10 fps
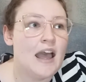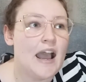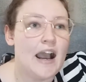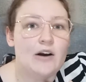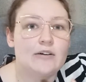
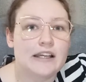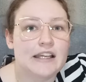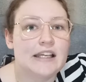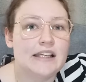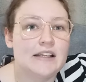how
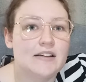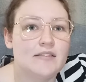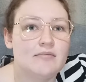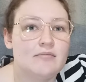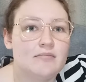he
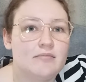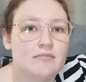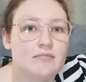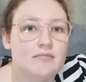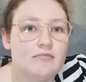
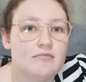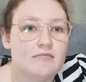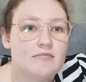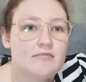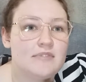
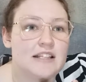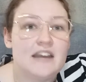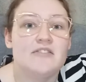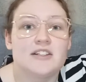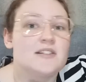
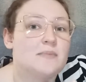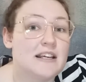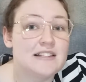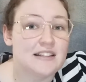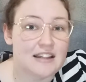saved us
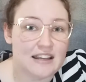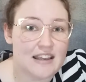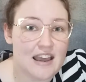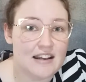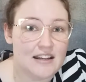
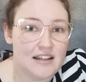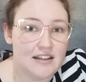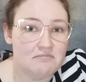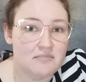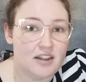basically, and
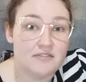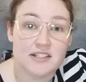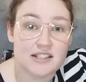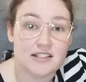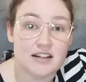he
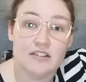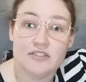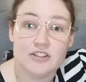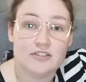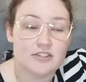loved us enough
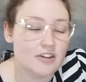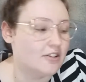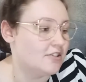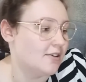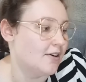to do so.
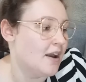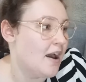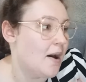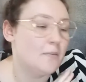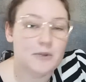So
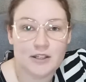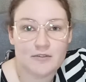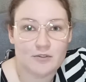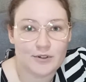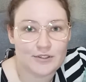I'm
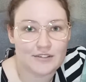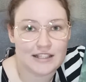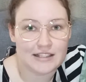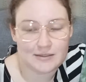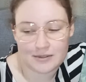looking forward to
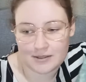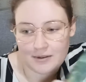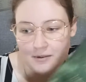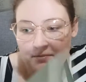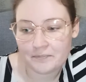reading this one as
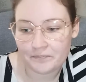well.